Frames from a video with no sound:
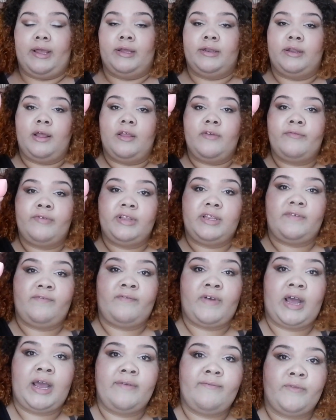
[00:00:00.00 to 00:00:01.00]

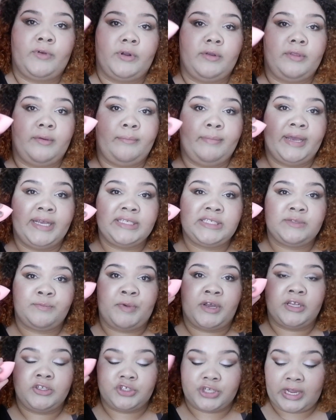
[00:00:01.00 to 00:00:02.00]
$1.55 for the best
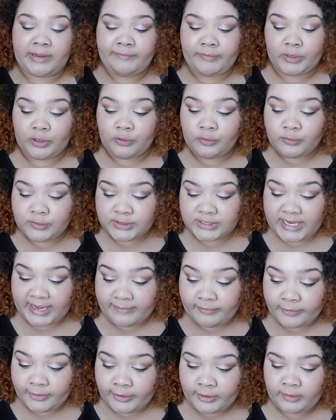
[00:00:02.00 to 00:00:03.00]
sponge I've used
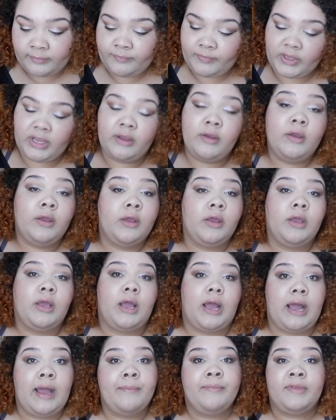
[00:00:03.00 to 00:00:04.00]
ever.
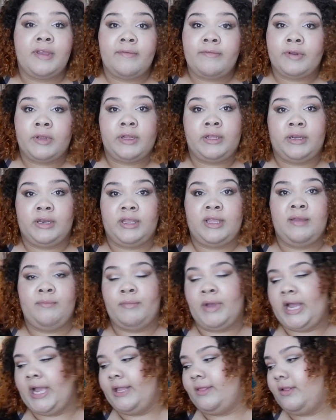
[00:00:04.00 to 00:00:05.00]
I'm definitely going to keep
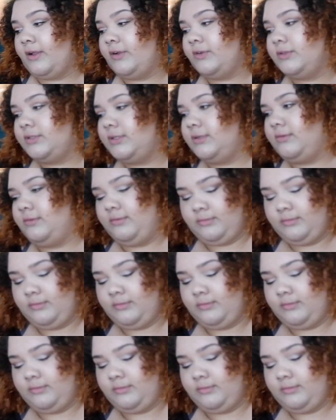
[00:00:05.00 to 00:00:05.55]
buying those.